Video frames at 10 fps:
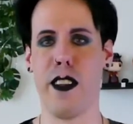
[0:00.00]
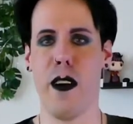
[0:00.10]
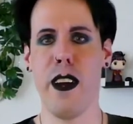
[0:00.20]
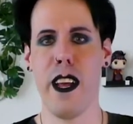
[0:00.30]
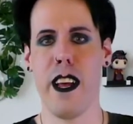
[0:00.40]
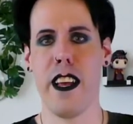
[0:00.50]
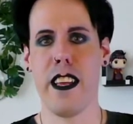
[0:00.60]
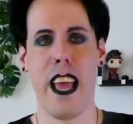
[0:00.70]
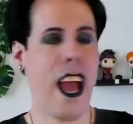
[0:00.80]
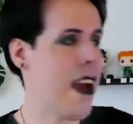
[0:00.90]
You know,
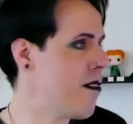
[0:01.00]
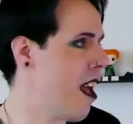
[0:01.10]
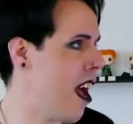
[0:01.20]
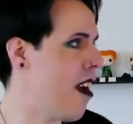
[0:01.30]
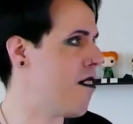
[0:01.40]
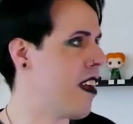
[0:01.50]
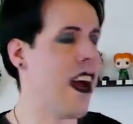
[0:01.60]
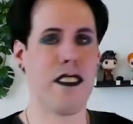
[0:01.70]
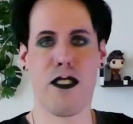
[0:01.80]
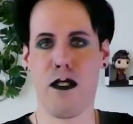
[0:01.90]
you have to have
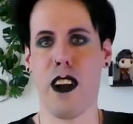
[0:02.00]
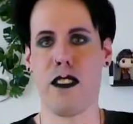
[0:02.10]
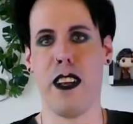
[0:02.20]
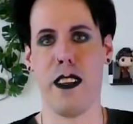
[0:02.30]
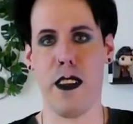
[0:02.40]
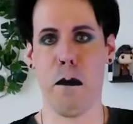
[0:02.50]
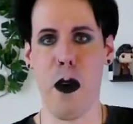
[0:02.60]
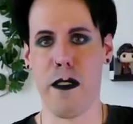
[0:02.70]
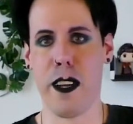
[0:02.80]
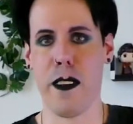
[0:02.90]
that structure in your
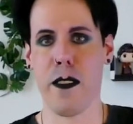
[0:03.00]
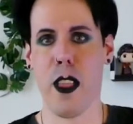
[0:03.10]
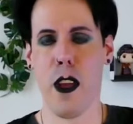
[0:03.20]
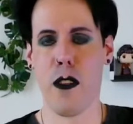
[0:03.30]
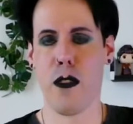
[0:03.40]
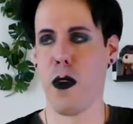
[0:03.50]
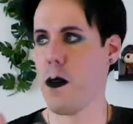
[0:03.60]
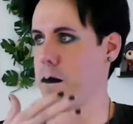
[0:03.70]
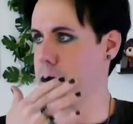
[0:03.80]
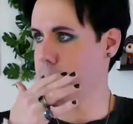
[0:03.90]
movie
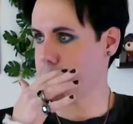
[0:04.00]
to